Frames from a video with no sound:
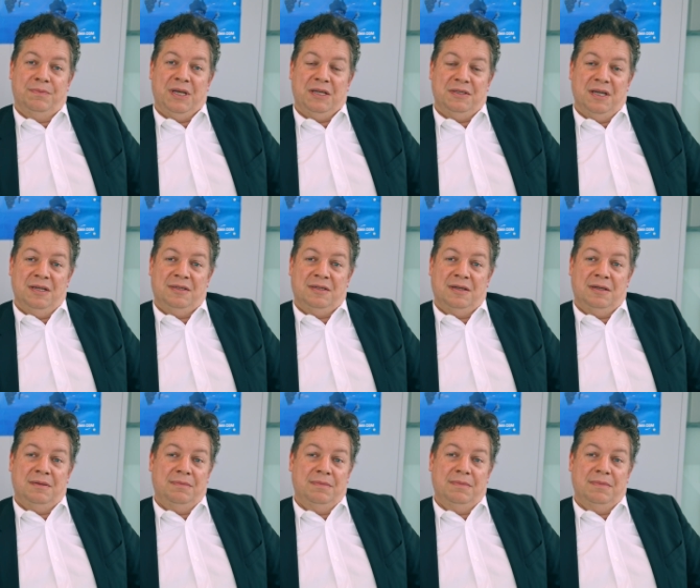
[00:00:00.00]
big
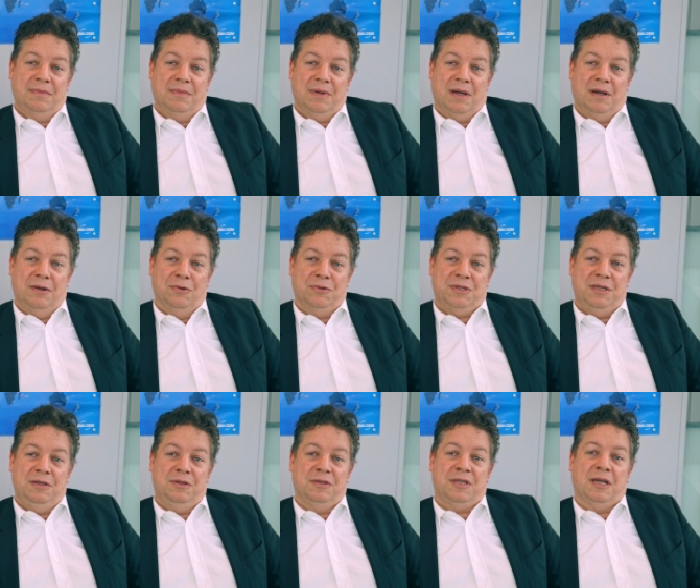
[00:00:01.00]
data,
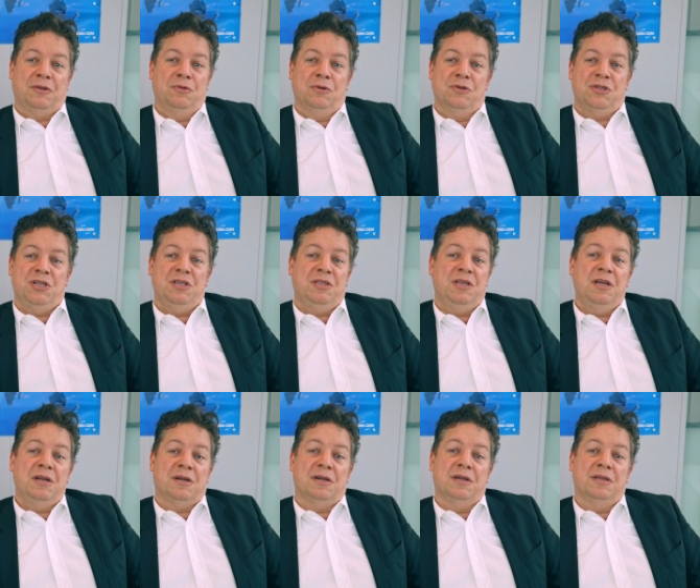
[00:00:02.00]
IoT, the technology is
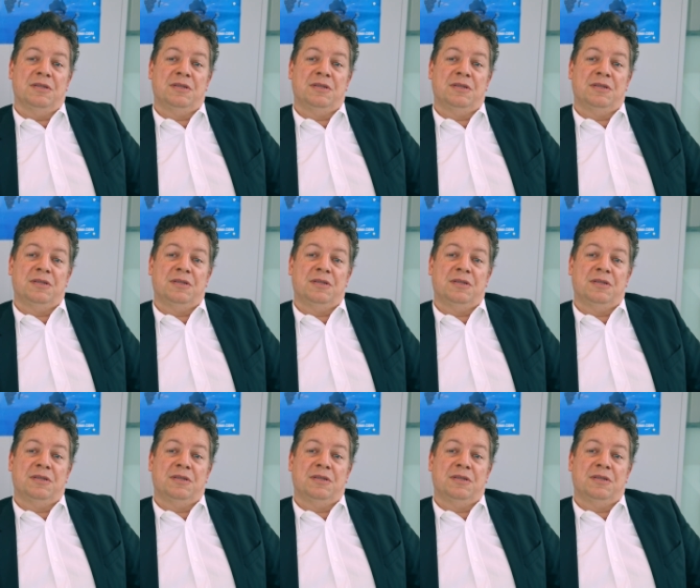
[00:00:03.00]
here.